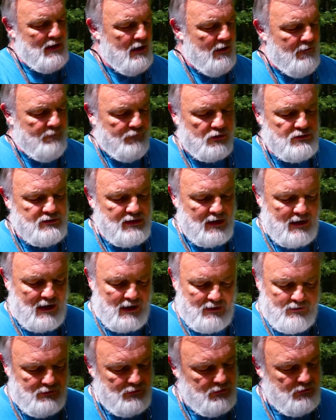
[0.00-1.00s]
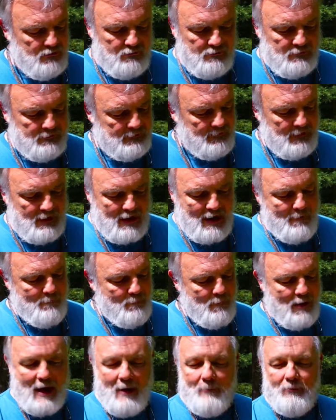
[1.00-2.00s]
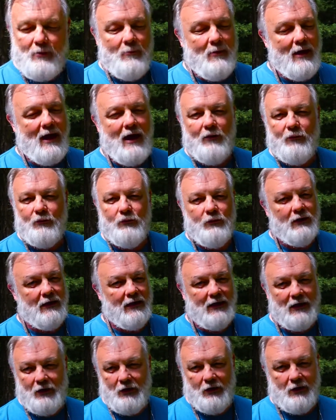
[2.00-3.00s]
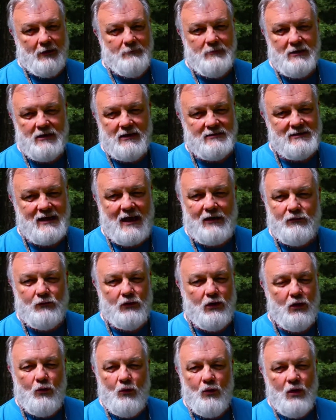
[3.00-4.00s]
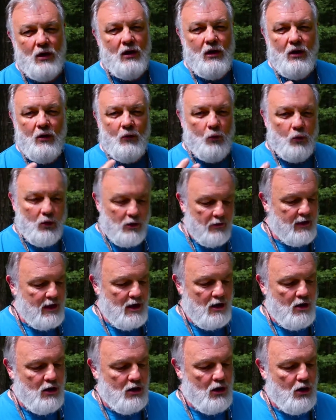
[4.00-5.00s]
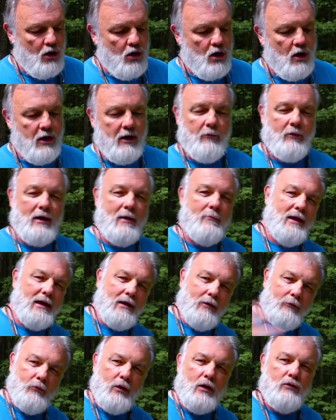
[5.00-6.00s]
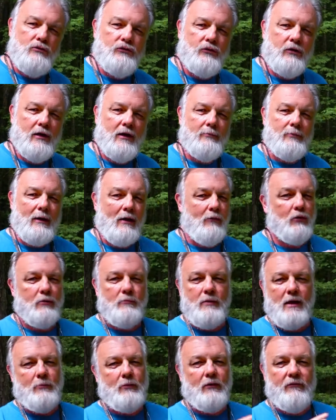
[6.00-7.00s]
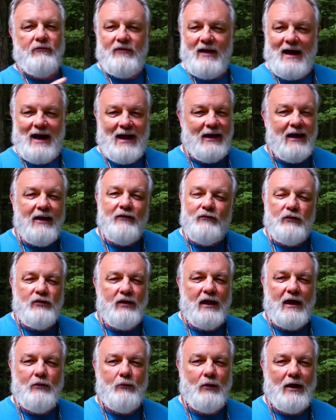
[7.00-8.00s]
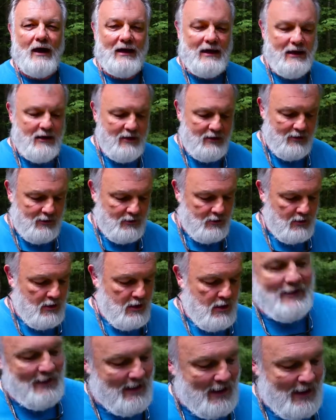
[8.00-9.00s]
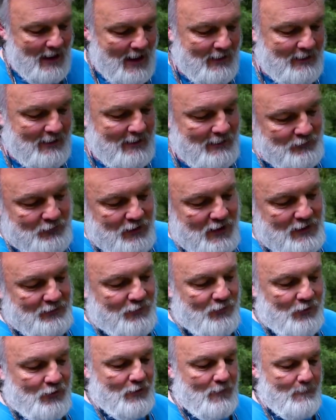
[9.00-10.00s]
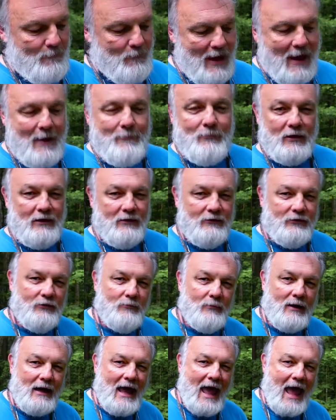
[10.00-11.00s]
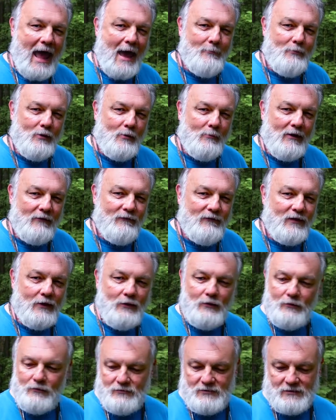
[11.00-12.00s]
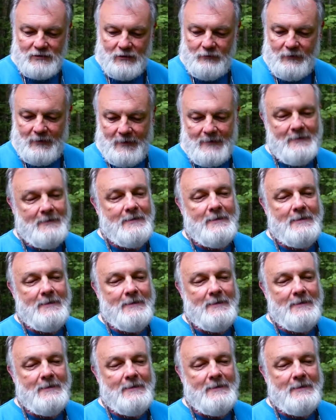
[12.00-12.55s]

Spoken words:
First thing I do, I map them out really good because I don't know where they all are, and when I make a road trip, I want to be able to find everything when I get here. I then transfer the mapping to my app on my phone so that